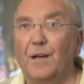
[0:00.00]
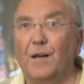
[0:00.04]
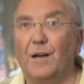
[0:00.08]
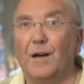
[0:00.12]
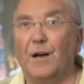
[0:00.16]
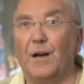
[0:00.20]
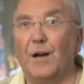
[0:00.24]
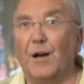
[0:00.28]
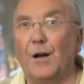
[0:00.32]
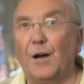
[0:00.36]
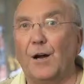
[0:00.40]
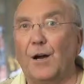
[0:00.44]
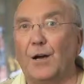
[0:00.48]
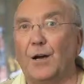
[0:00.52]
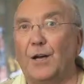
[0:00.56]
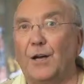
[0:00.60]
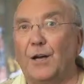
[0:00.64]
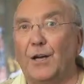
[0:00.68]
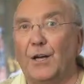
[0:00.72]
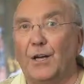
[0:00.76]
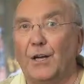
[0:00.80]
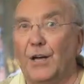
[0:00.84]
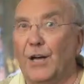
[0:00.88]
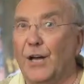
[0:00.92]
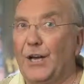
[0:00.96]

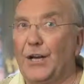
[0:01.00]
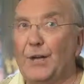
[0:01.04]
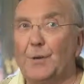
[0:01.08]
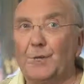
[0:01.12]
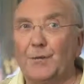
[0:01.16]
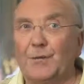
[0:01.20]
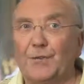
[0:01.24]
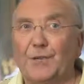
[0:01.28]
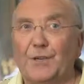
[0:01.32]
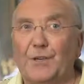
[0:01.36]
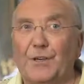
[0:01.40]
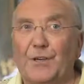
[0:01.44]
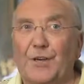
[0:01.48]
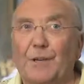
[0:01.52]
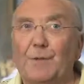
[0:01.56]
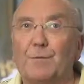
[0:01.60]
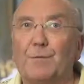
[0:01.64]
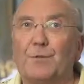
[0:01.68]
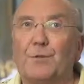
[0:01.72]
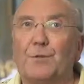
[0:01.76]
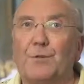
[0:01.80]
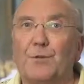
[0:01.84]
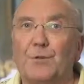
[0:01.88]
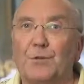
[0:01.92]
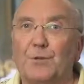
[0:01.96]
And it was an
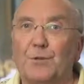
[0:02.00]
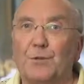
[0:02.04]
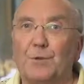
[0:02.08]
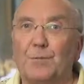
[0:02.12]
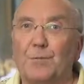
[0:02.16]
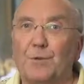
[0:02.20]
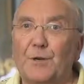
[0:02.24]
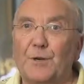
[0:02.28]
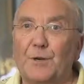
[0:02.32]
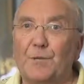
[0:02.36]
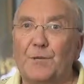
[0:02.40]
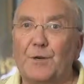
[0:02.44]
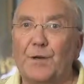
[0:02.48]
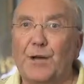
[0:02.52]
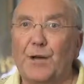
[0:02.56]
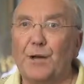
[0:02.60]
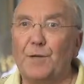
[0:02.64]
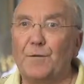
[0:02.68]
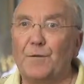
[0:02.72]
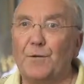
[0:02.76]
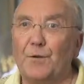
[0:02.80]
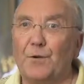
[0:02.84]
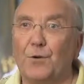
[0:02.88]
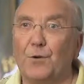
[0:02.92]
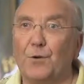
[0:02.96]
absolutely superb day
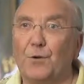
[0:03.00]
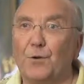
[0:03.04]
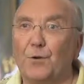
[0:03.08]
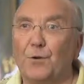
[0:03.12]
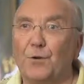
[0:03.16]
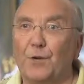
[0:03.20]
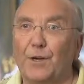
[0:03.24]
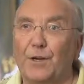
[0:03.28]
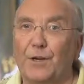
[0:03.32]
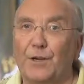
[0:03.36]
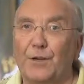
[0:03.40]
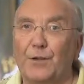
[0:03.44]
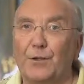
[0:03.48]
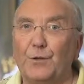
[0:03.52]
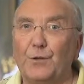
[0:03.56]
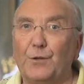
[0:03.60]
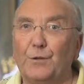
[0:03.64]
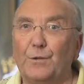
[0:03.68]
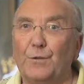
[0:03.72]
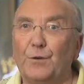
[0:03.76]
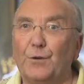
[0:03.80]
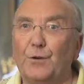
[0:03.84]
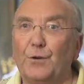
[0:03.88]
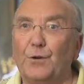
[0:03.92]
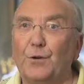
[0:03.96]
out for
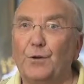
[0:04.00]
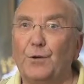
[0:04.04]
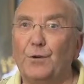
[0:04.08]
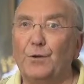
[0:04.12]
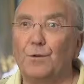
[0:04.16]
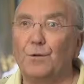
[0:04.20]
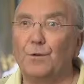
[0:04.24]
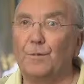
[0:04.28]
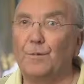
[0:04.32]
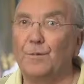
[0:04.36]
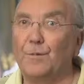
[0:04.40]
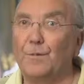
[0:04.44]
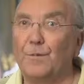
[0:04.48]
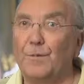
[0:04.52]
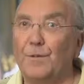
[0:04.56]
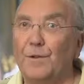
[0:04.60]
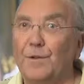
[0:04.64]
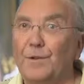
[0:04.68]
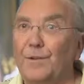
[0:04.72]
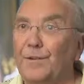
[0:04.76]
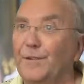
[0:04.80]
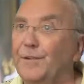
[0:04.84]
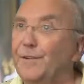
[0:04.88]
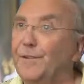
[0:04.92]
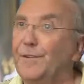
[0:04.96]
all,
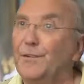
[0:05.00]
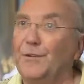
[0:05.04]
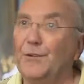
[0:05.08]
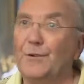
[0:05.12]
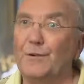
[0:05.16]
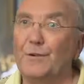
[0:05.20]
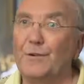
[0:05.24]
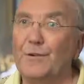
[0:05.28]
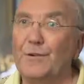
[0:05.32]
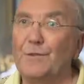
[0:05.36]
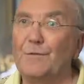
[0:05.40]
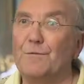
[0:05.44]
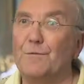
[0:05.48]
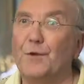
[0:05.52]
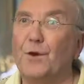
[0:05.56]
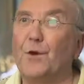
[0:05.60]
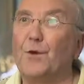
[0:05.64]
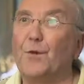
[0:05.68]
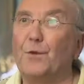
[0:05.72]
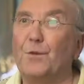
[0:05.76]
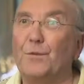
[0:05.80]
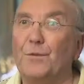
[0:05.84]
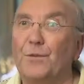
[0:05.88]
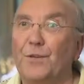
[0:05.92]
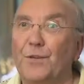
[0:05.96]

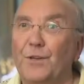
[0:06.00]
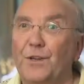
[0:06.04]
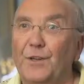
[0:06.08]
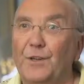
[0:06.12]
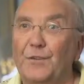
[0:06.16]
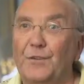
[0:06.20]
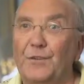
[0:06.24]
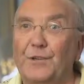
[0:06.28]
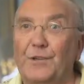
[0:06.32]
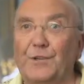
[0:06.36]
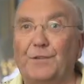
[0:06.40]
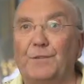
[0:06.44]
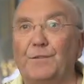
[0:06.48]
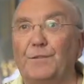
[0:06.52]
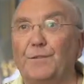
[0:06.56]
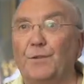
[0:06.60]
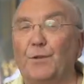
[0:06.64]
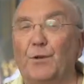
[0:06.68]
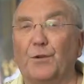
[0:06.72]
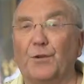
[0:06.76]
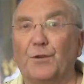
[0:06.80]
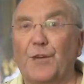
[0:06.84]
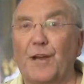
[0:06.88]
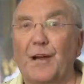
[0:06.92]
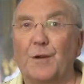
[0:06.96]
involved.
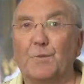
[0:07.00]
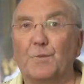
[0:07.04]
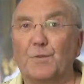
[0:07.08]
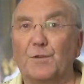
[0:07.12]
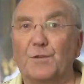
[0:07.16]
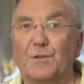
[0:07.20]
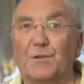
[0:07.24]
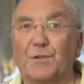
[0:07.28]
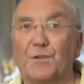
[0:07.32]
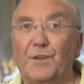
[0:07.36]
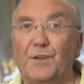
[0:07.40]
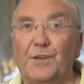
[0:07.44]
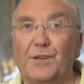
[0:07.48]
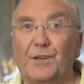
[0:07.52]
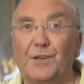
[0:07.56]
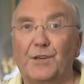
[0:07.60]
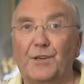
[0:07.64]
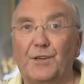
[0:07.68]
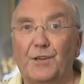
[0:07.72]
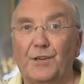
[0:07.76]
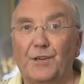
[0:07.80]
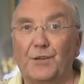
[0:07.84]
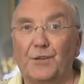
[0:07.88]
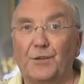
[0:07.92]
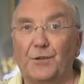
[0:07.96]
The atmosphere,
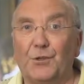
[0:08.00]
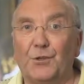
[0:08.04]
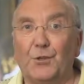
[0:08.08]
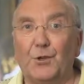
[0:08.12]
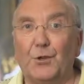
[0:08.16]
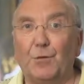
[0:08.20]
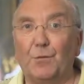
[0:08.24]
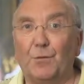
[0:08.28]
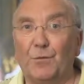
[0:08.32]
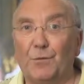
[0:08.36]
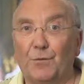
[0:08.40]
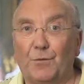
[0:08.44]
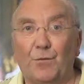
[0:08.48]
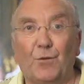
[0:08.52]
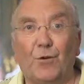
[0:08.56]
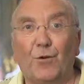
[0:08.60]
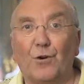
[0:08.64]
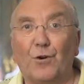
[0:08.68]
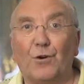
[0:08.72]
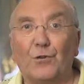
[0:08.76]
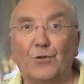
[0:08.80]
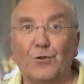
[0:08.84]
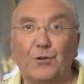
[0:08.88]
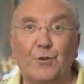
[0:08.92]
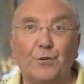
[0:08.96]

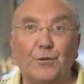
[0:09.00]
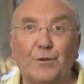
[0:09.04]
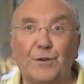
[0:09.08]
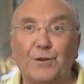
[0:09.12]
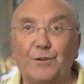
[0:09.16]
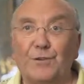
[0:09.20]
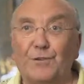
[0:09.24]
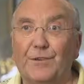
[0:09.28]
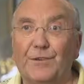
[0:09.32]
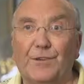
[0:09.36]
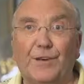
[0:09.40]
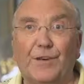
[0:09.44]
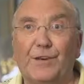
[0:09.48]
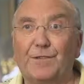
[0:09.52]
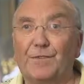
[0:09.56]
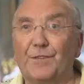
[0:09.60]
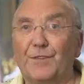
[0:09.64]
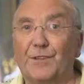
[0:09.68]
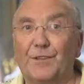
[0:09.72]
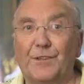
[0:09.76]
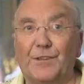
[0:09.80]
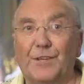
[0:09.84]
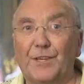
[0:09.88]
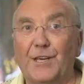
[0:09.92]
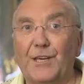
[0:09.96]
before, during and
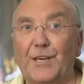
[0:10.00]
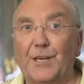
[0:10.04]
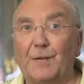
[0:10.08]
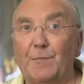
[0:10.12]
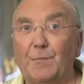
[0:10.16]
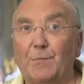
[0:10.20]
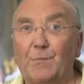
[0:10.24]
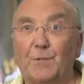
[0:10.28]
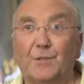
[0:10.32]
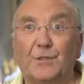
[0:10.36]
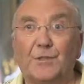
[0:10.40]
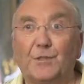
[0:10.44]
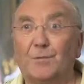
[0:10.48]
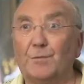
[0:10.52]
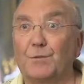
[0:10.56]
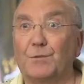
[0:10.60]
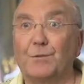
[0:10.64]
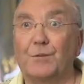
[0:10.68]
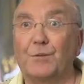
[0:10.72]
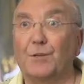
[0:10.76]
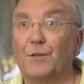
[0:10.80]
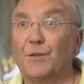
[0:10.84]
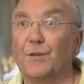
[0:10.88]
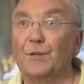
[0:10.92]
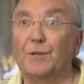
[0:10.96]
after the game was
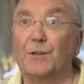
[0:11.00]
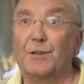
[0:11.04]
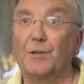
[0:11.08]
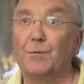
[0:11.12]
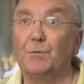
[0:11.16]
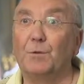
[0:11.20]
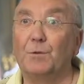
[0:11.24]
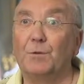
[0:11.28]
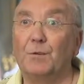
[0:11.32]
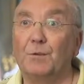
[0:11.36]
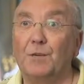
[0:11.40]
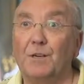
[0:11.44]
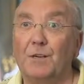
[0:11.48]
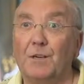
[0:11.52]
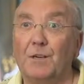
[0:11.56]
absolutely incredible.